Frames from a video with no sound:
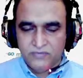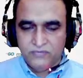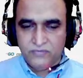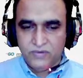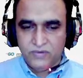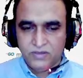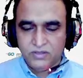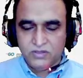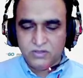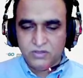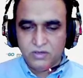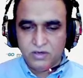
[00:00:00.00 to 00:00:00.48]

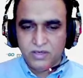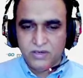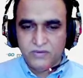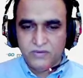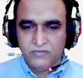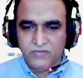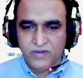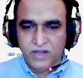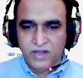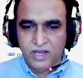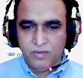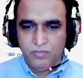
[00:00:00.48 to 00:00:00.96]
is not a
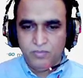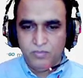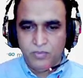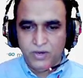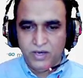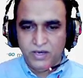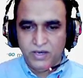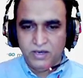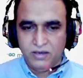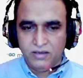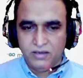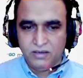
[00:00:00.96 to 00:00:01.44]
file
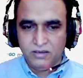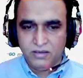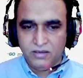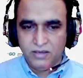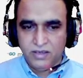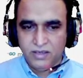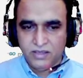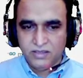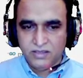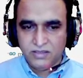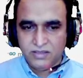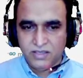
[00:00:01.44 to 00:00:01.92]
pointer,
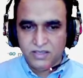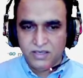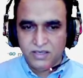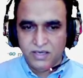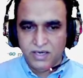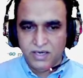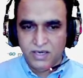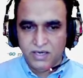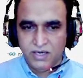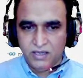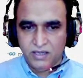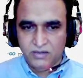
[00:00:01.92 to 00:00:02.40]
it is the
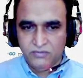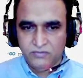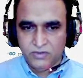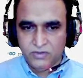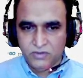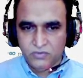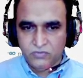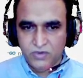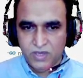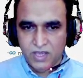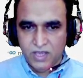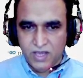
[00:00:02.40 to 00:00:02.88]
data
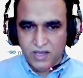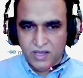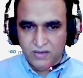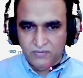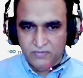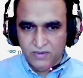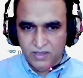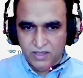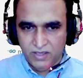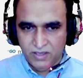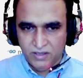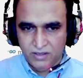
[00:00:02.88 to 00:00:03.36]
which we have
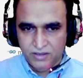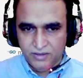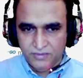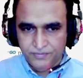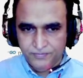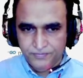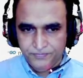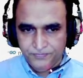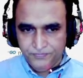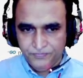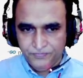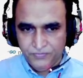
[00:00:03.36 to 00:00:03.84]
here
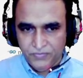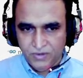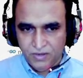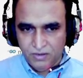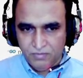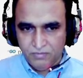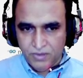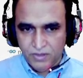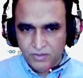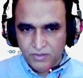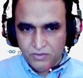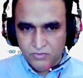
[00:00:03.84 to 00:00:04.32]

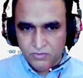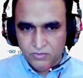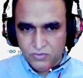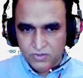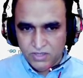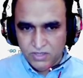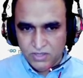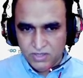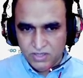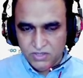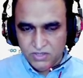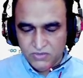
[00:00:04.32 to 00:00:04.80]
by
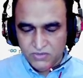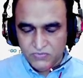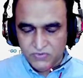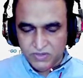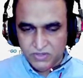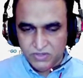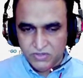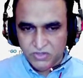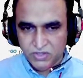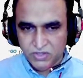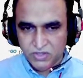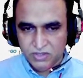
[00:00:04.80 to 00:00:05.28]
using this
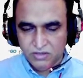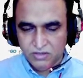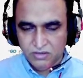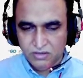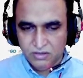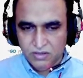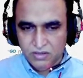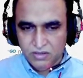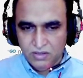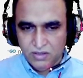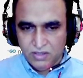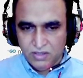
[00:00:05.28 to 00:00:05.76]
function.
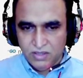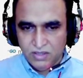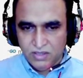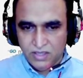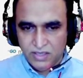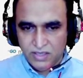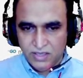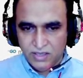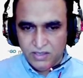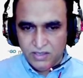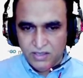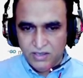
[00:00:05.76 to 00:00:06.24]

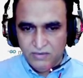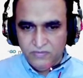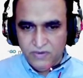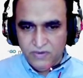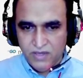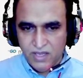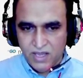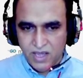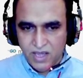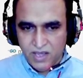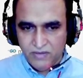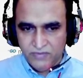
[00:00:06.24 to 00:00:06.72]
Directly we
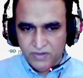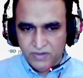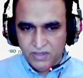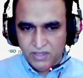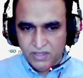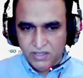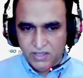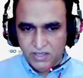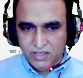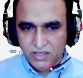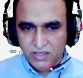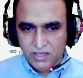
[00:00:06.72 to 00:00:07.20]
having a
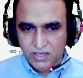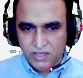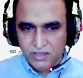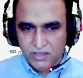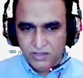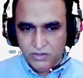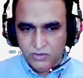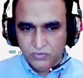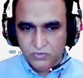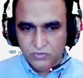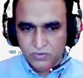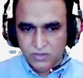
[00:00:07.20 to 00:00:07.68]
data
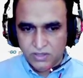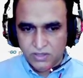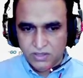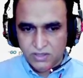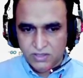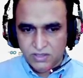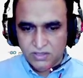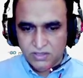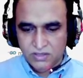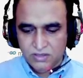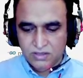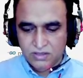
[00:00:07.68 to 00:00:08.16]
into
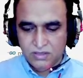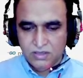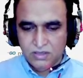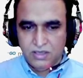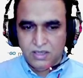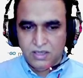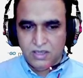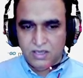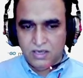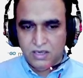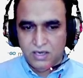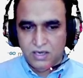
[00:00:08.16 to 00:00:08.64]
this
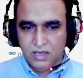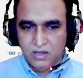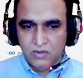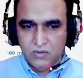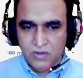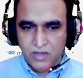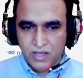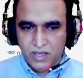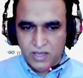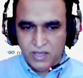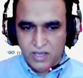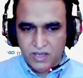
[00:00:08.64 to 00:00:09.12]
and now
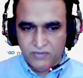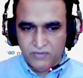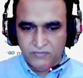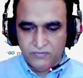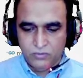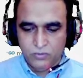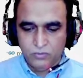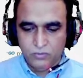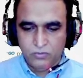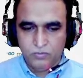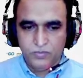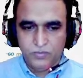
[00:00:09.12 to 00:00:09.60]
I have
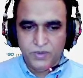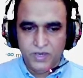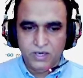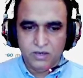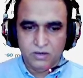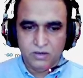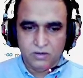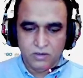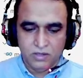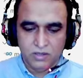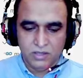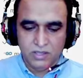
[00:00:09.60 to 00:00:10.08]
to print
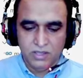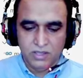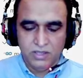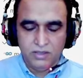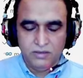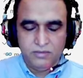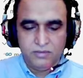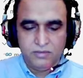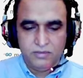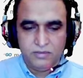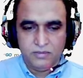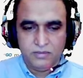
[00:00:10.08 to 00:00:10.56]

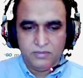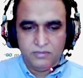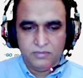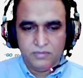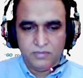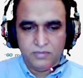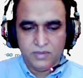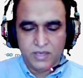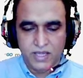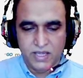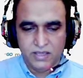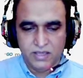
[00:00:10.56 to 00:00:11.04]
only
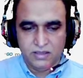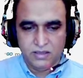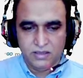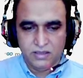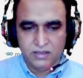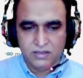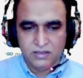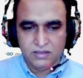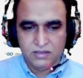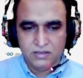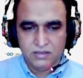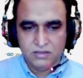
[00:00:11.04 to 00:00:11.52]
like
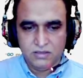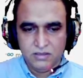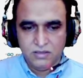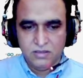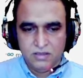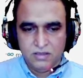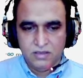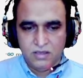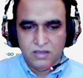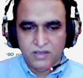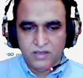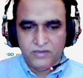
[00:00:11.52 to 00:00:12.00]
this
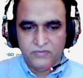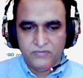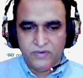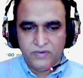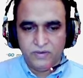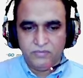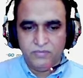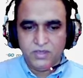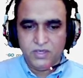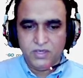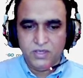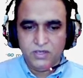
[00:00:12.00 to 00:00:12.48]

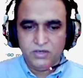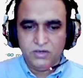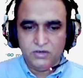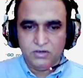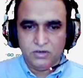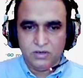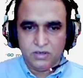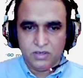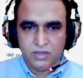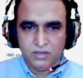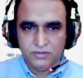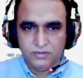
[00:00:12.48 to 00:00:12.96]
fmt
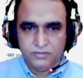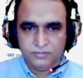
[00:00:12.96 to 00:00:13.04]
dot